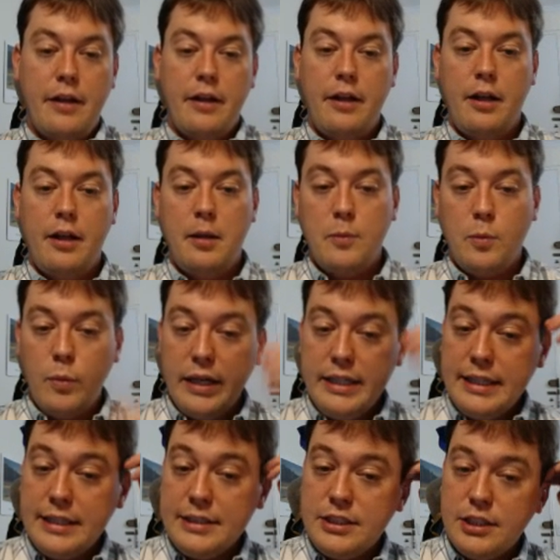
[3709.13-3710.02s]

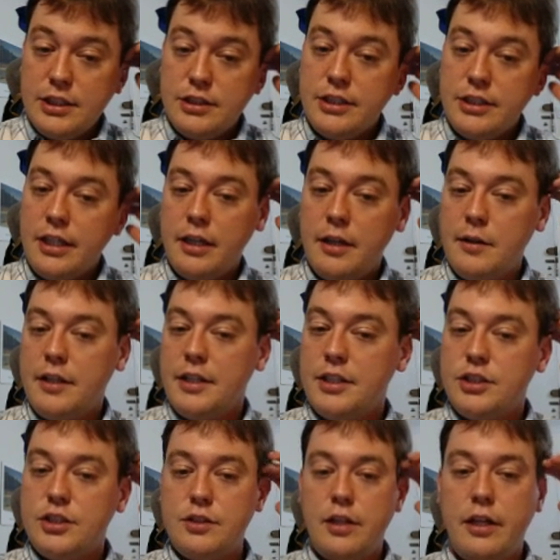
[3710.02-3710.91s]
White gets this
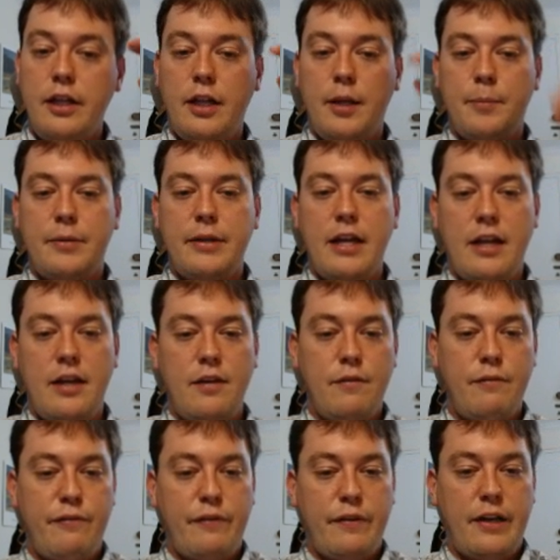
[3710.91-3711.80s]
kind
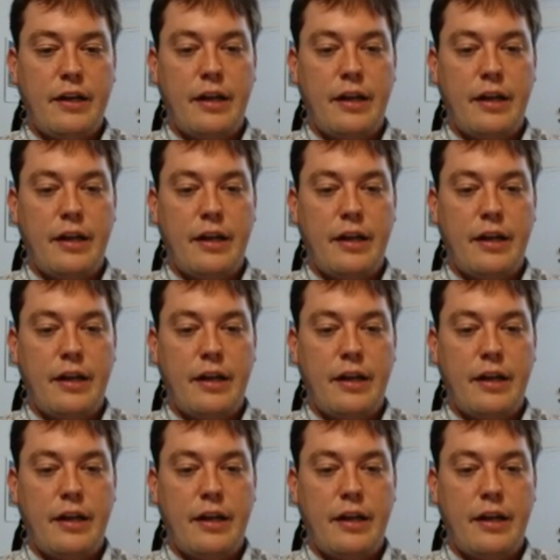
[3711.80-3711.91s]
of